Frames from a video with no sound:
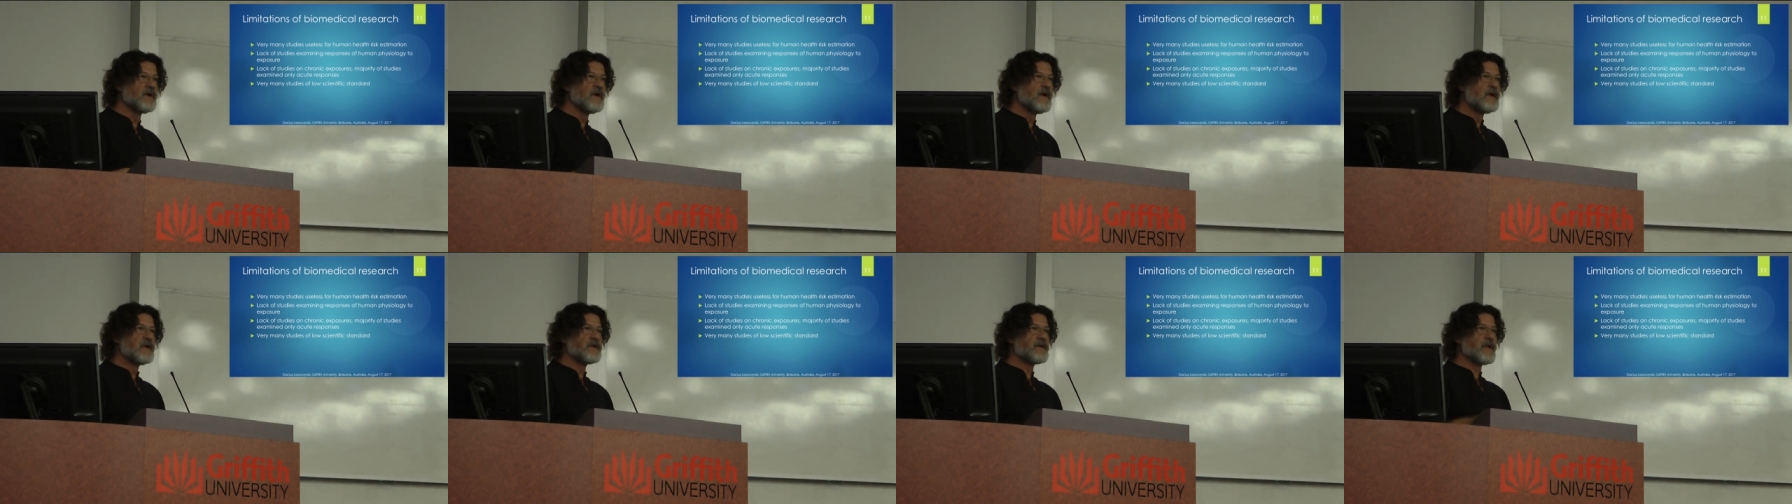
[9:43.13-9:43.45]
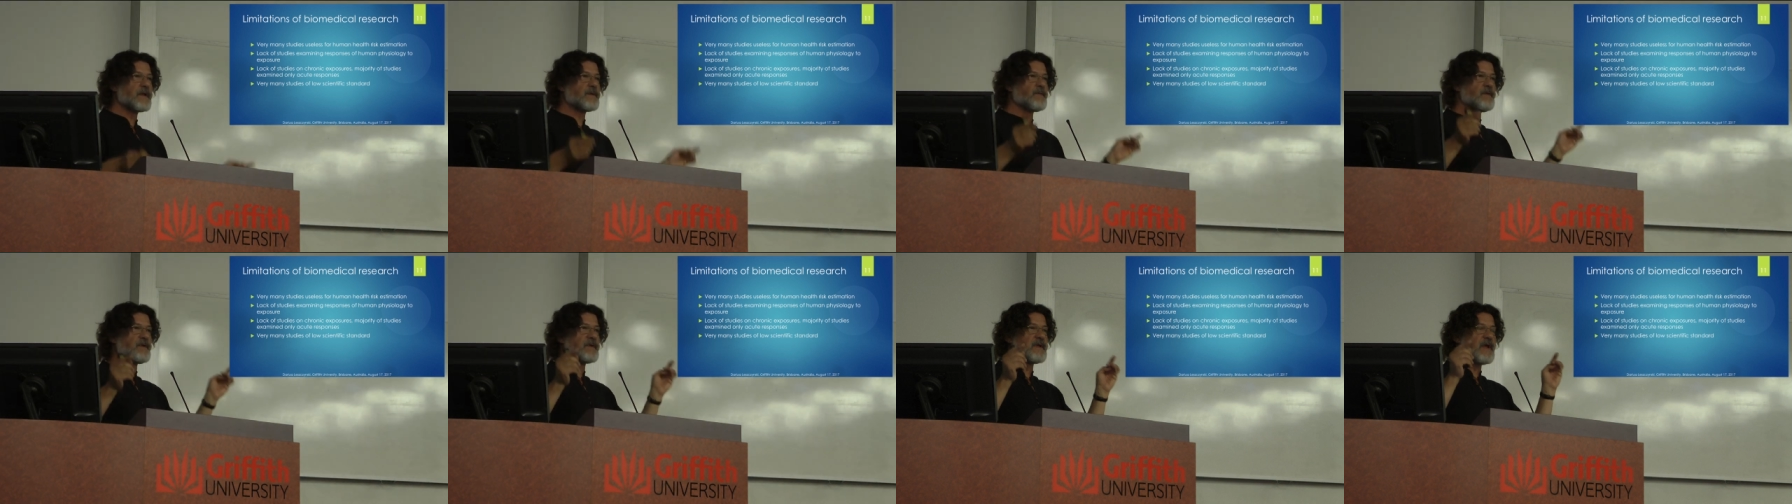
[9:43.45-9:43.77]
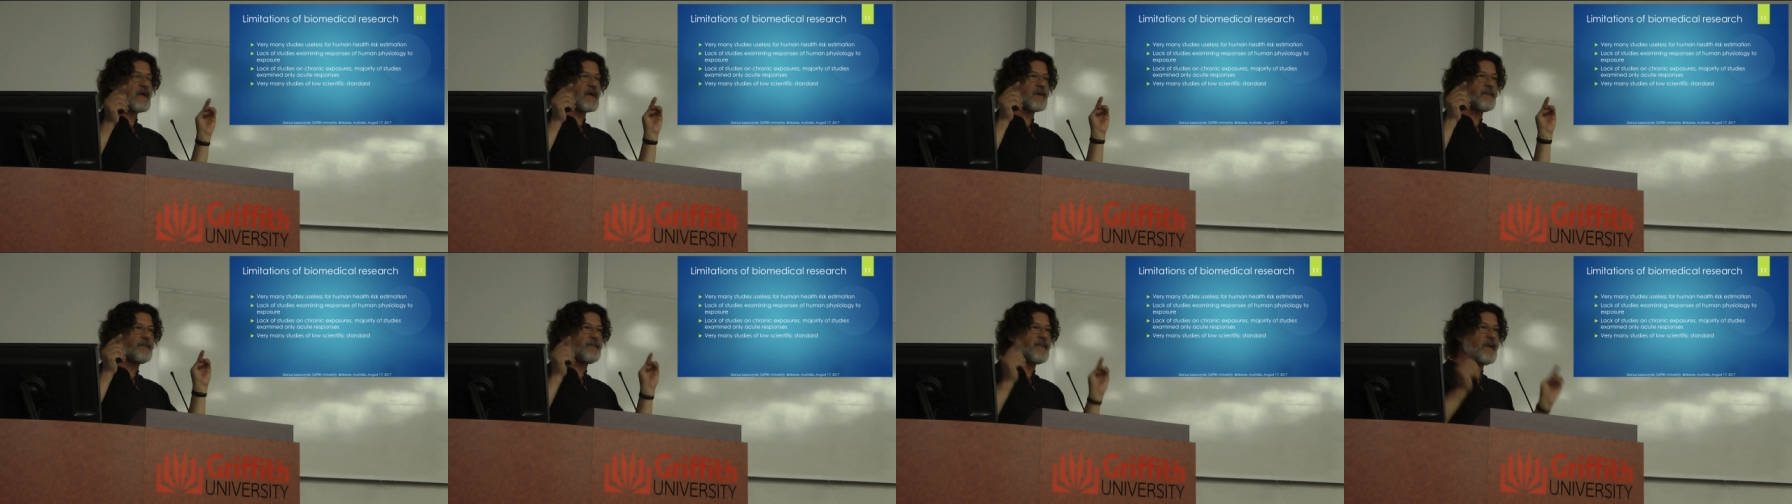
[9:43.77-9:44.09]
That we
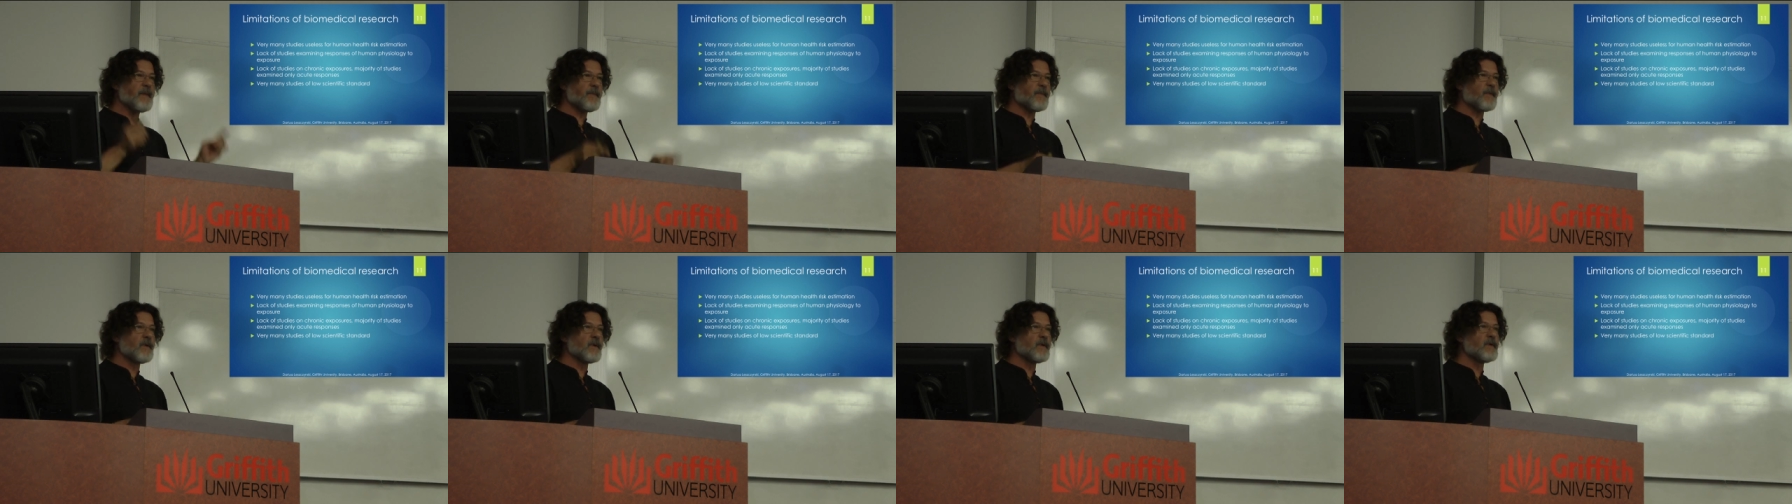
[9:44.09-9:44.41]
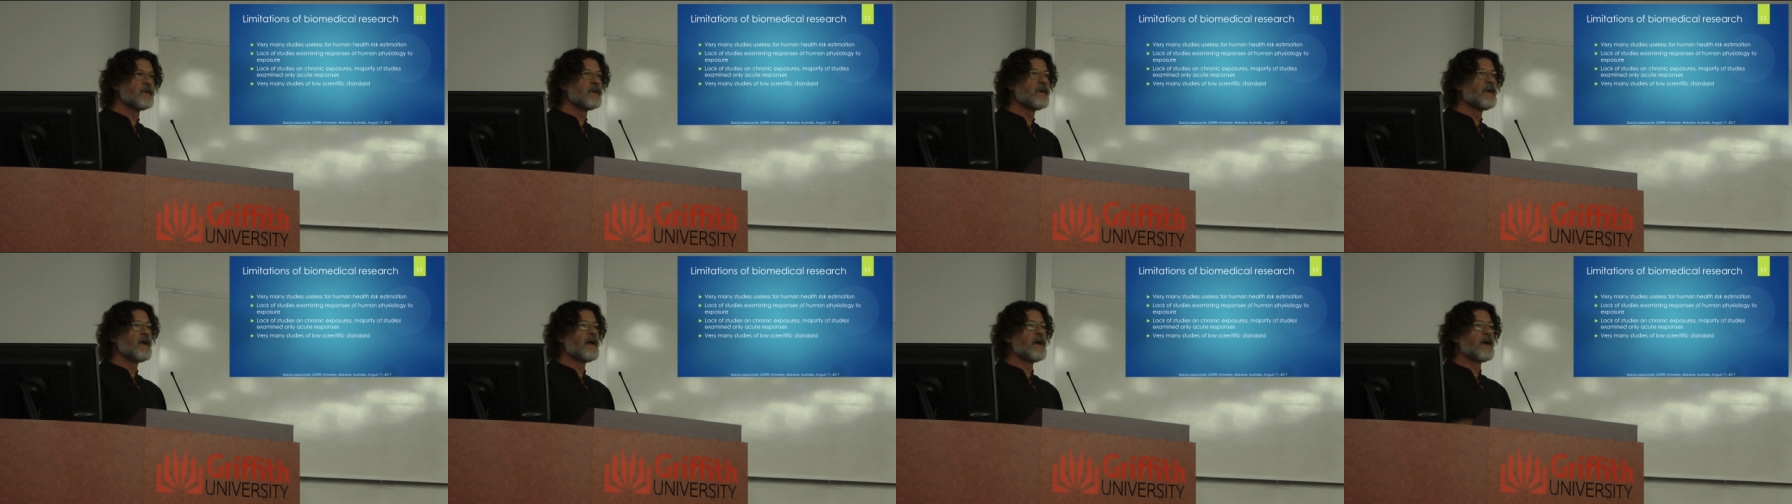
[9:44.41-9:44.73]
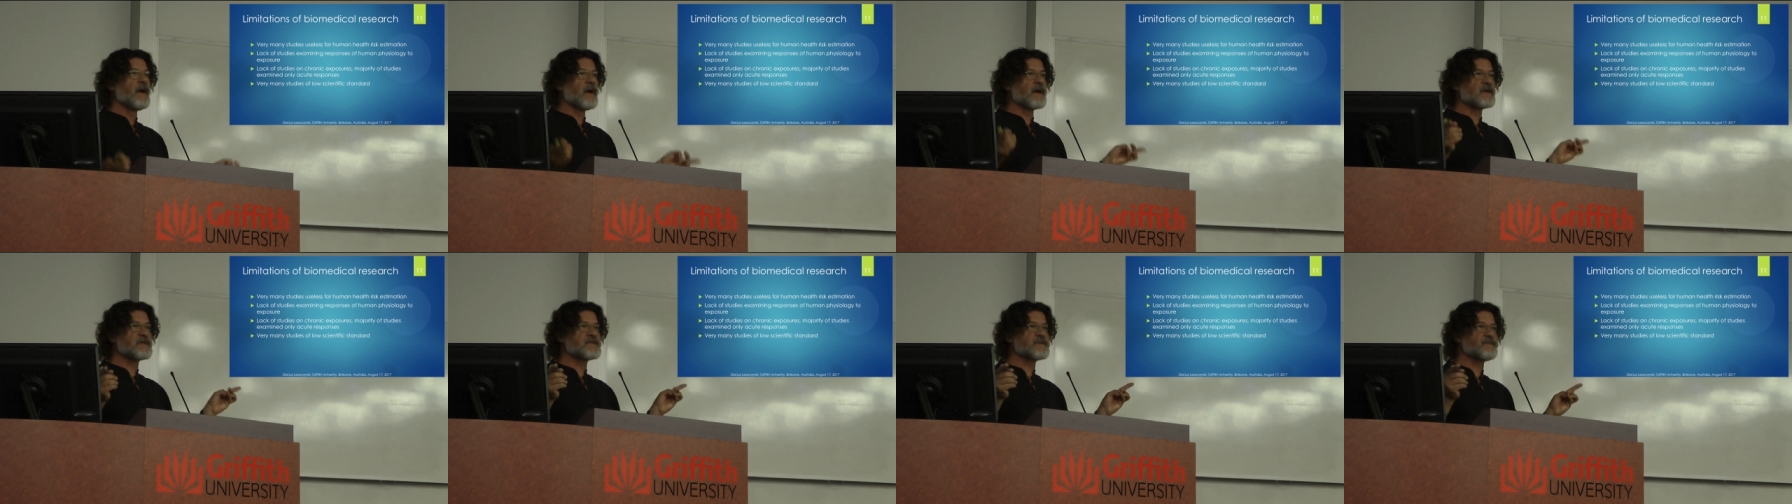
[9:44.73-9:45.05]
take people,
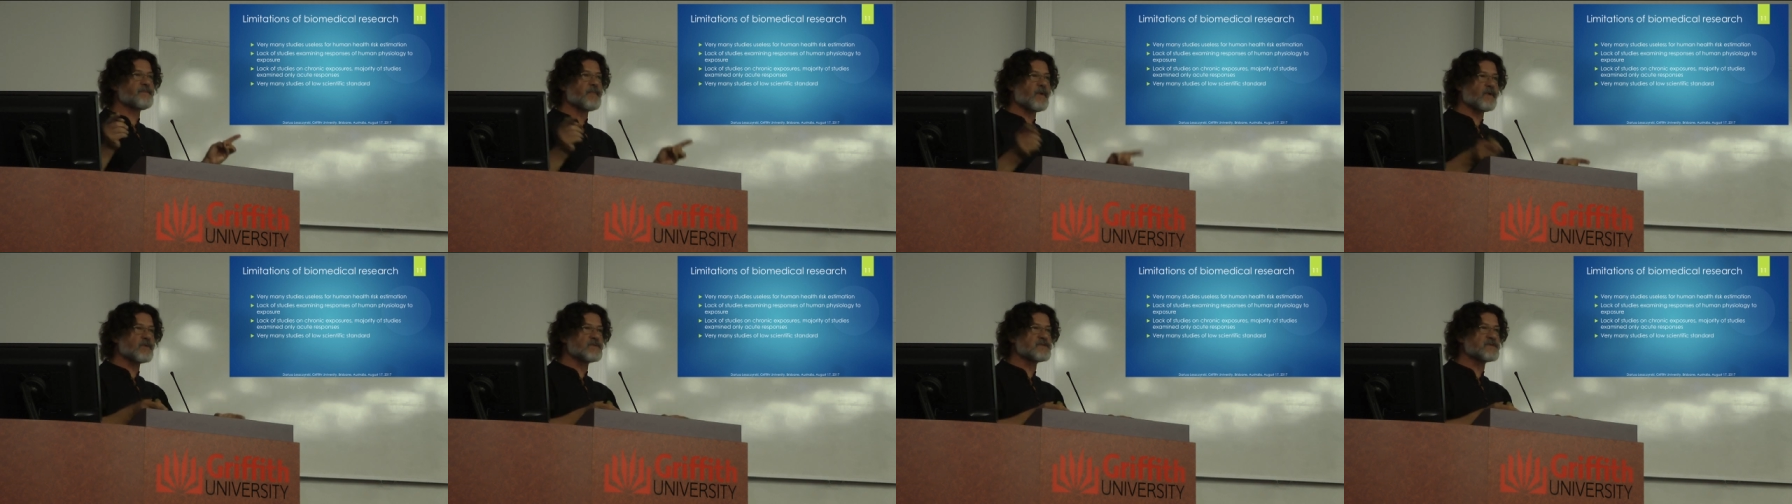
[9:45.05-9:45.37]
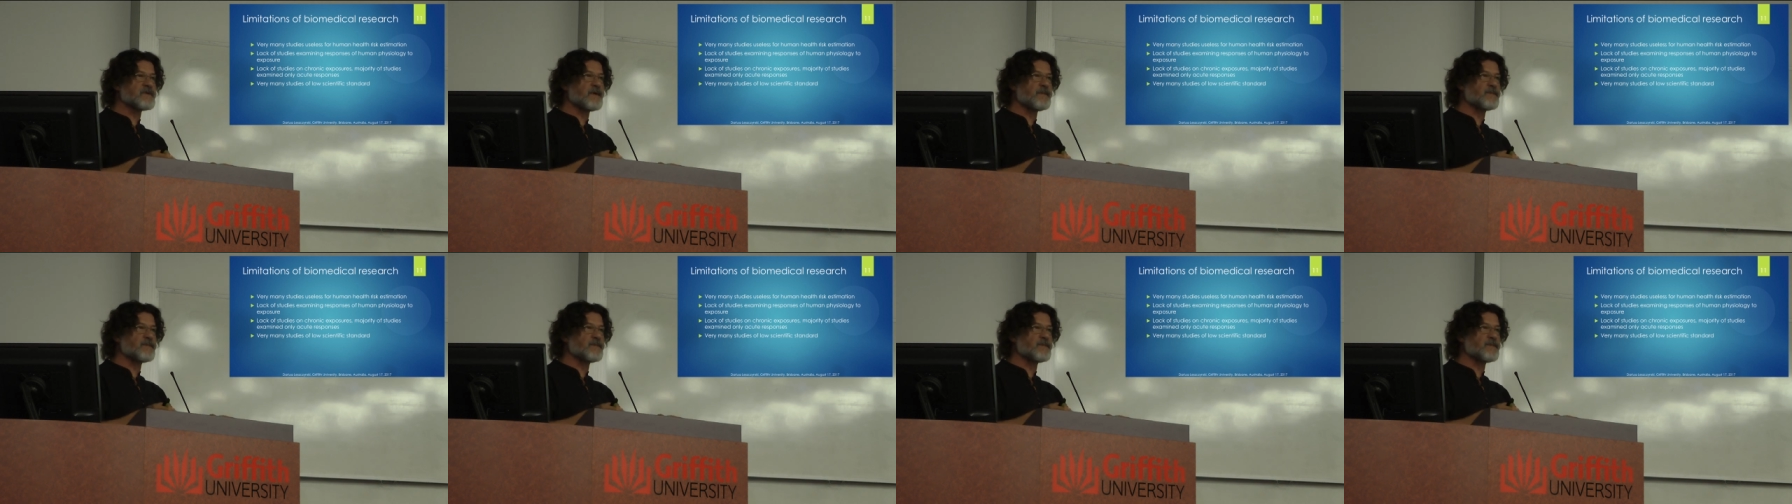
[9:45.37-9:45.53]
expose them